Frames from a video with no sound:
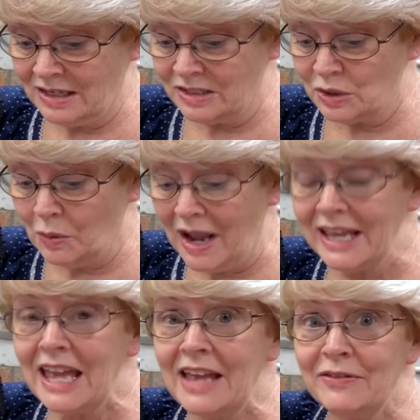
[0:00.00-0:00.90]
so I
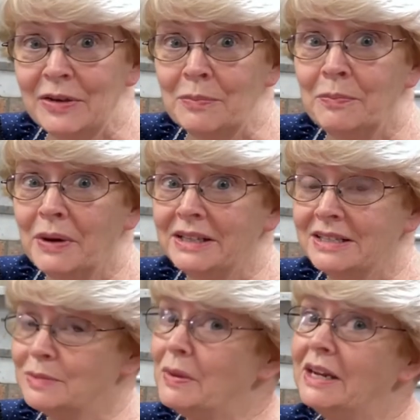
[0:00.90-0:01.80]
gave him
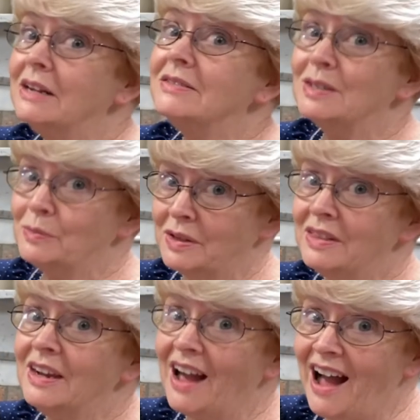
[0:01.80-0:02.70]
buttons made out of something
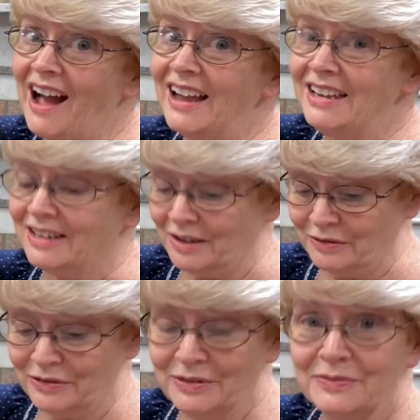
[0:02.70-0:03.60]
that I
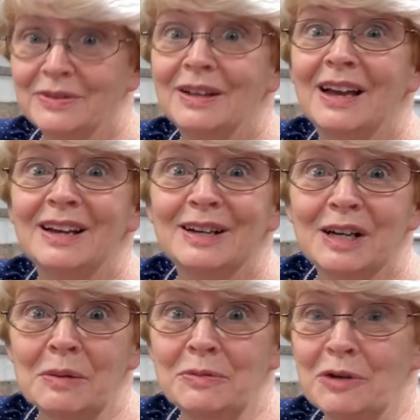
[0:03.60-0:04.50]
love,
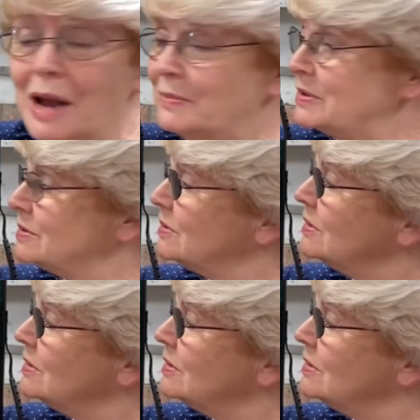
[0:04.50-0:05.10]
gumdrops.